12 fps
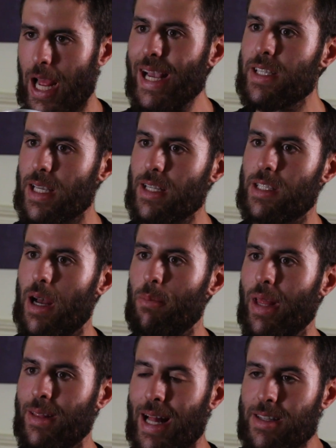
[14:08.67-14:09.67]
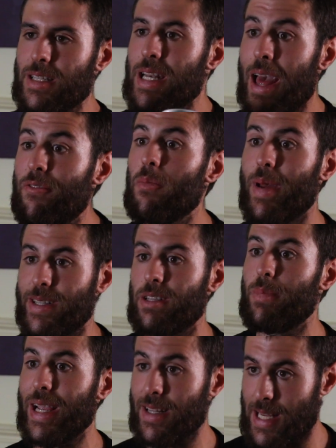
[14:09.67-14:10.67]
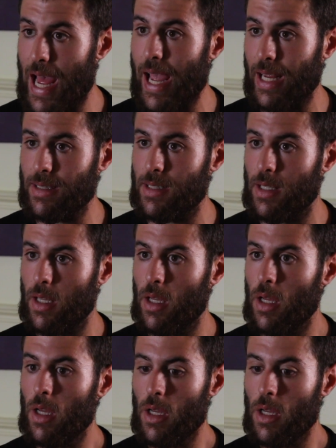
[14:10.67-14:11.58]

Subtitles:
chasing something that's never meant to be attained. Yeah.